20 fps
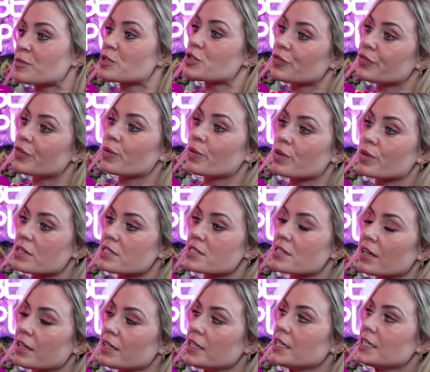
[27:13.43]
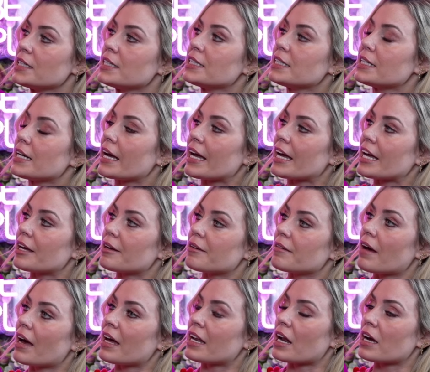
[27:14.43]
to focus on.
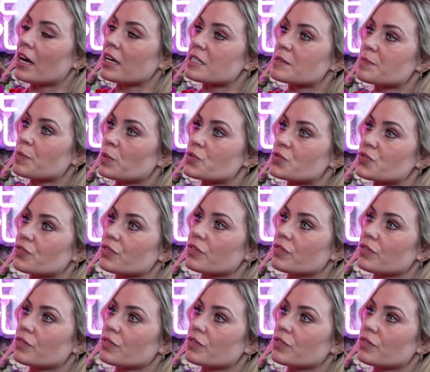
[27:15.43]
And I suppose